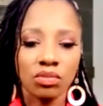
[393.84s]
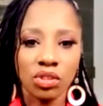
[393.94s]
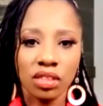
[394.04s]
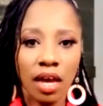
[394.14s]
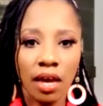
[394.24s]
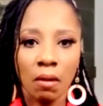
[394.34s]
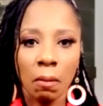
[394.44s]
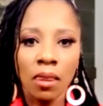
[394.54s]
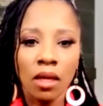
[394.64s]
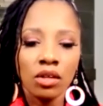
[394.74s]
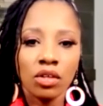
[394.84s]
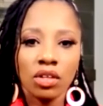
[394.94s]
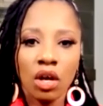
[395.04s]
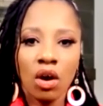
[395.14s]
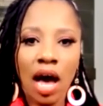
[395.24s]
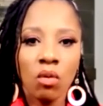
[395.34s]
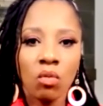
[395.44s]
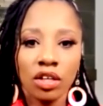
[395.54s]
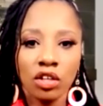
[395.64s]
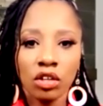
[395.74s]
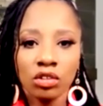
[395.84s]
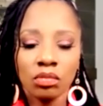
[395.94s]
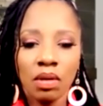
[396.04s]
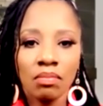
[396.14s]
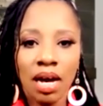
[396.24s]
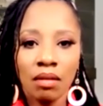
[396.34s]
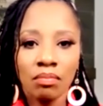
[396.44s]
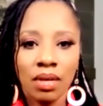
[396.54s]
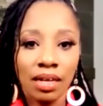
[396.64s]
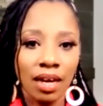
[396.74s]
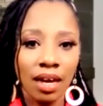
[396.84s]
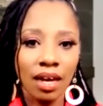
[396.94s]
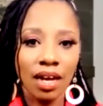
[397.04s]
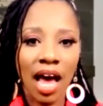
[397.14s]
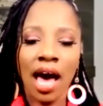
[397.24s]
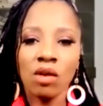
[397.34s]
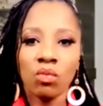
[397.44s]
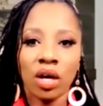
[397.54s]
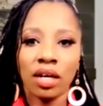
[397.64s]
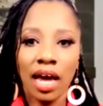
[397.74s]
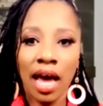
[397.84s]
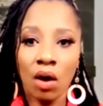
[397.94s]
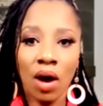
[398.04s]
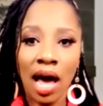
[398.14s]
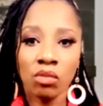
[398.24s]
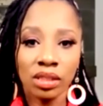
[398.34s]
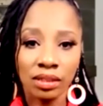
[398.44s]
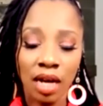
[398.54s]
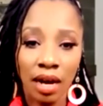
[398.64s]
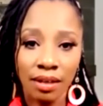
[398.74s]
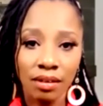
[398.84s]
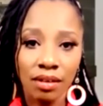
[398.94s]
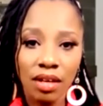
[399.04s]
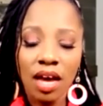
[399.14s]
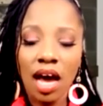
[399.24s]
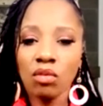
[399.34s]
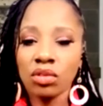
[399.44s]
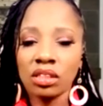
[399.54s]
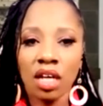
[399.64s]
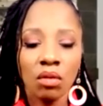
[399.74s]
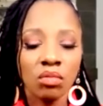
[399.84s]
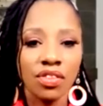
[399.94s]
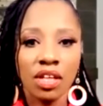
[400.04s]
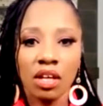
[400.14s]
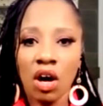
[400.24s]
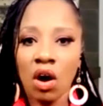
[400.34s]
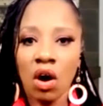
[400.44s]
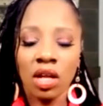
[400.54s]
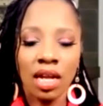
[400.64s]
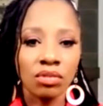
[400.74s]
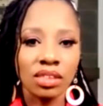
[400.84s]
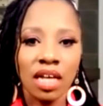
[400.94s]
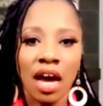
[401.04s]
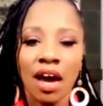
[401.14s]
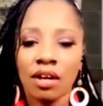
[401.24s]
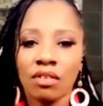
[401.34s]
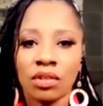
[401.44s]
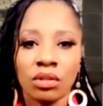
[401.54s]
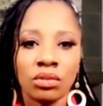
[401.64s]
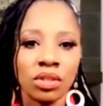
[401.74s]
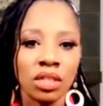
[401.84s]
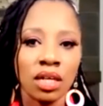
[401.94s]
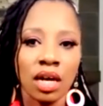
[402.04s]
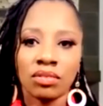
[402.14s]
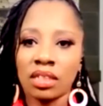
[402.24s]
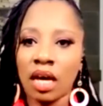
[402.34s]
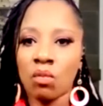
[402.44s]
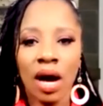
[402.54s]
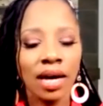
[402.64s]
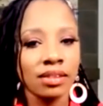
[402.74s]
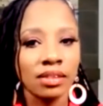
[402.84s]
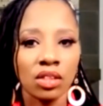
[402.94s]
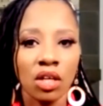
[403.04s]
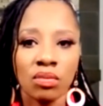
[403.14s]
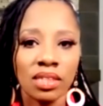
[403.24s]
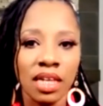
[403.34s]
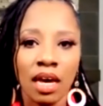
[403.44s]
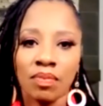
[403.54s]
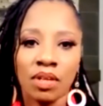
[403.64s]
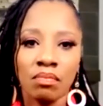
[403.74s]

will say, you know, I wanted to lose my mind, but can't. I wanted out. I was done. I was done with it all. I was tired of losing. I was like, why does this always happen